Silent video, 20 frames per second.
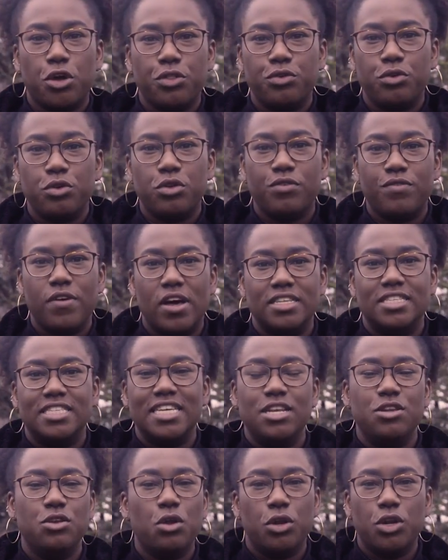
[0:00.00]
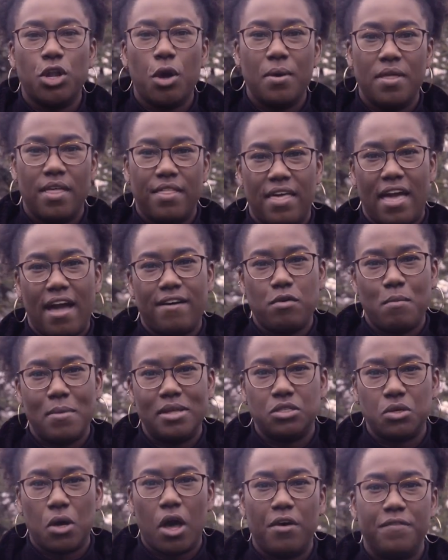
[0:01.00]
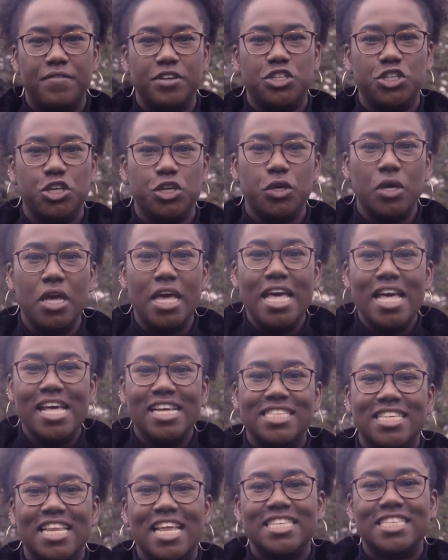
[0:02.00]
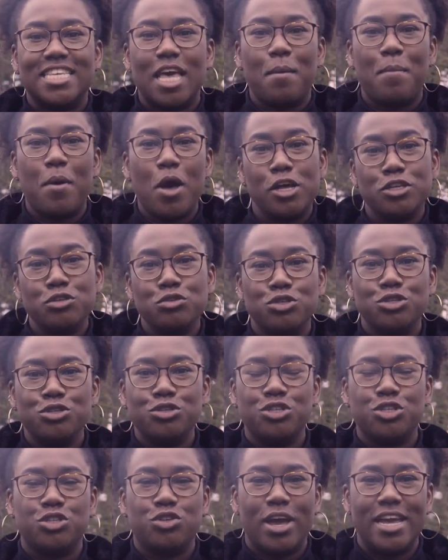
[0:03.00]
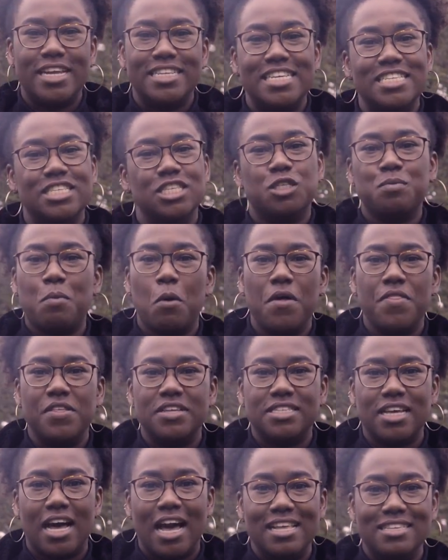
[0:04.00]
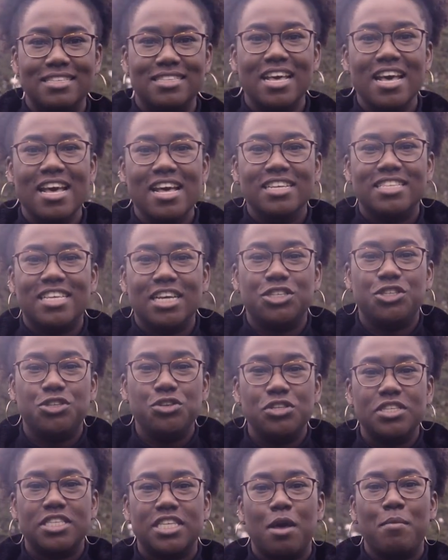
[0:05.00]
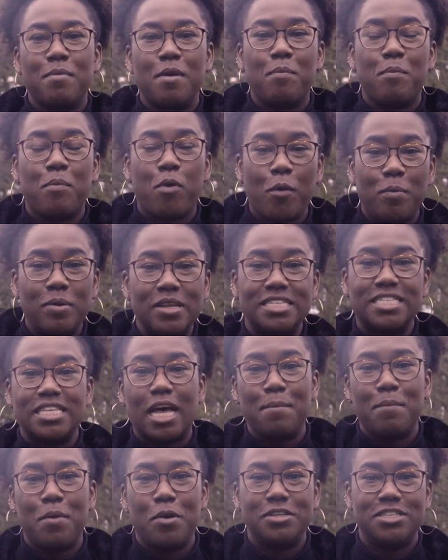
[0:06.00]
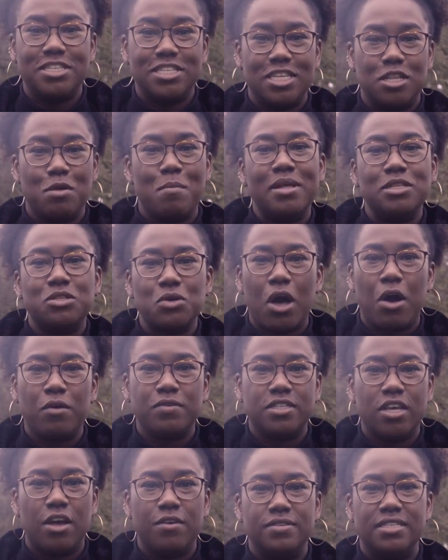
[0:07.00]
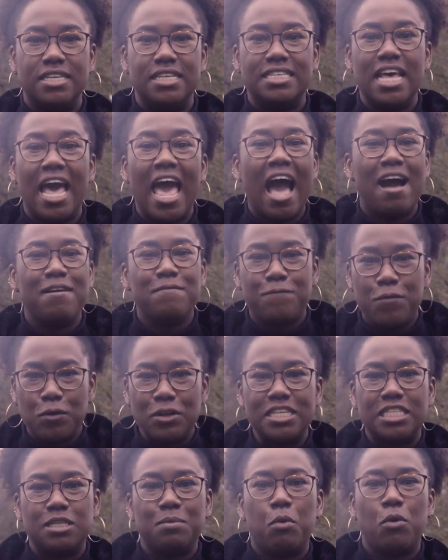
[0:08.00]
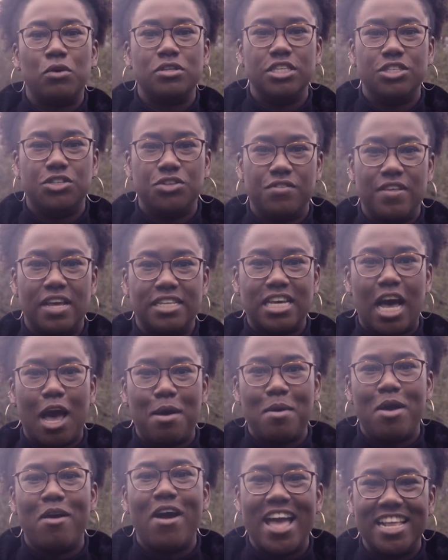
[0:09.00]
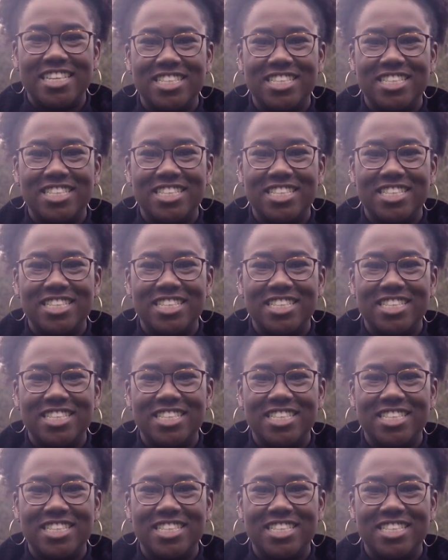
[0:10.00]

go through university not knowing that they have a mental health issue. So let's get personal tutors trained into spotting the signs so that students can be properly signposted to the mental health services and fully supported during their time here at